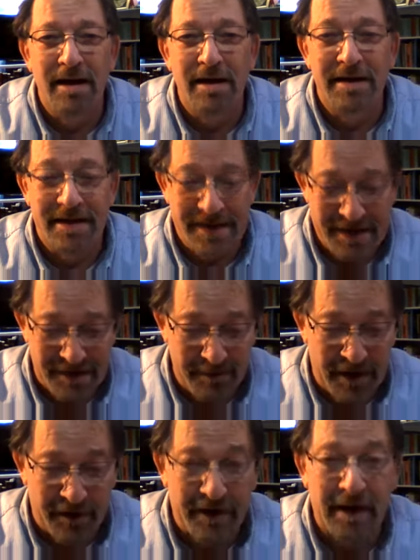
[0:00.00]
This is
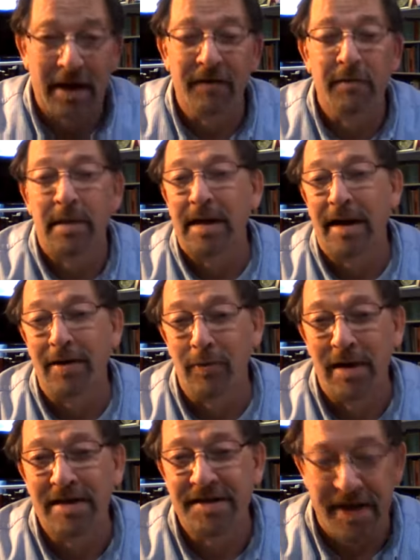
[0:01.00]
American Government on
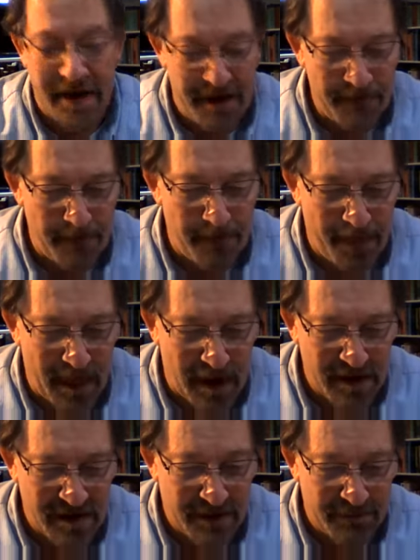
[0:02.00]
Wednesday,
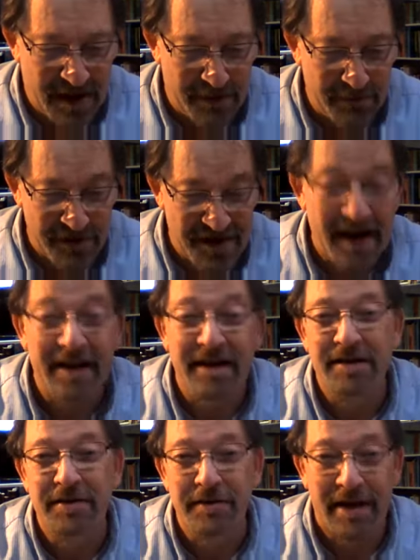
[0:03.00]
September 2nd,
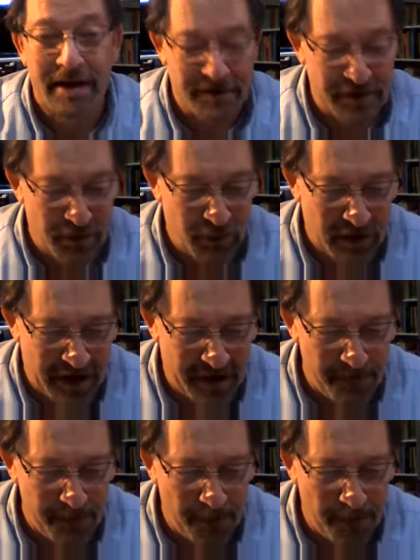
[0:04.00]
2020.